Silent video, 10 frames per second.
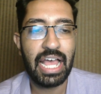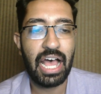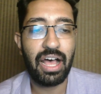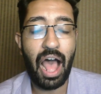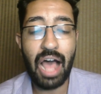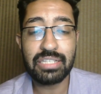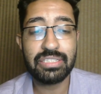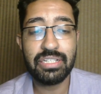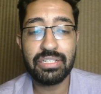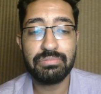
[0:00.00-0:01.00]

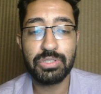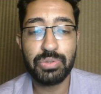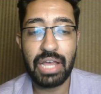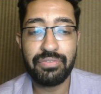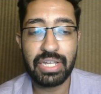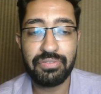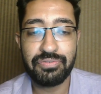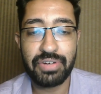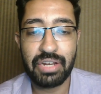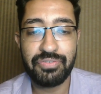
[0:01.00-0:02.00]
Arsenal do have a tough
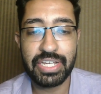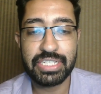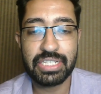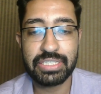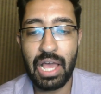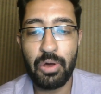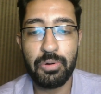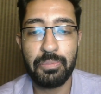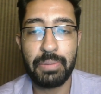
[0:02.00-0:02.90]
run of fixtures now,